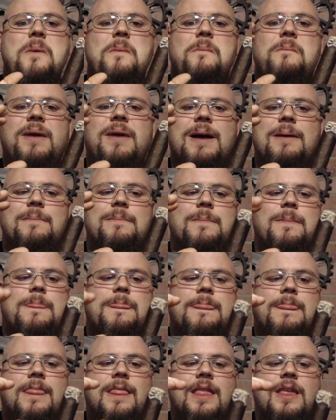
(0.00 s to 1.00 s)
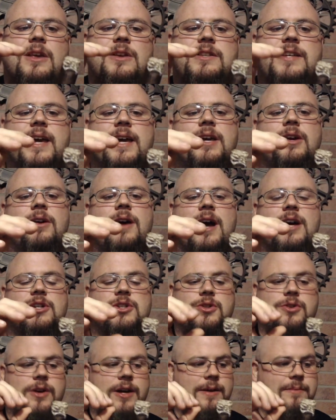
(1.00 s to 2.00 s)
But you take your
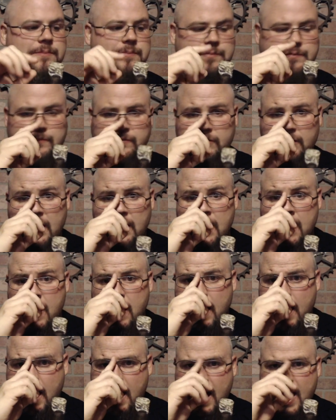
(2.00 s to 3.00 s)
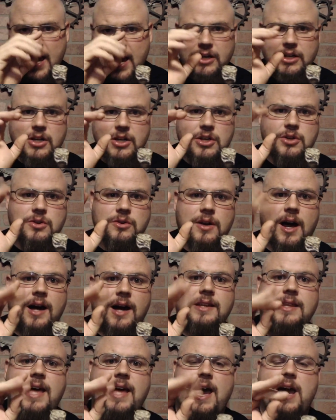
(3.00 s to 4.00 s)
ashtray and you knock
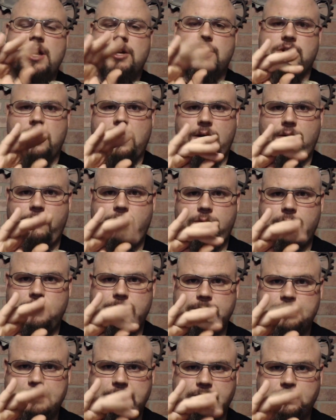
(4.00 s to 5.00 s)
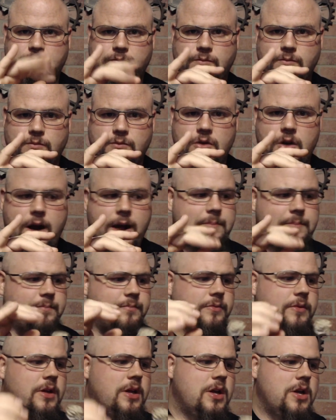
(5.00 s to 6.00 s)
the ash off. All right?
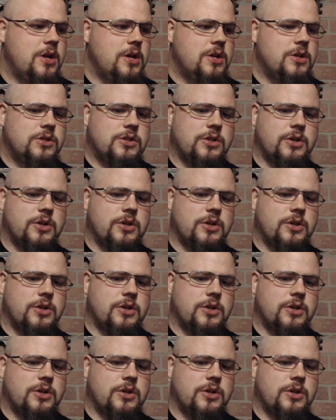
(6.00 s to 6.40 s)
So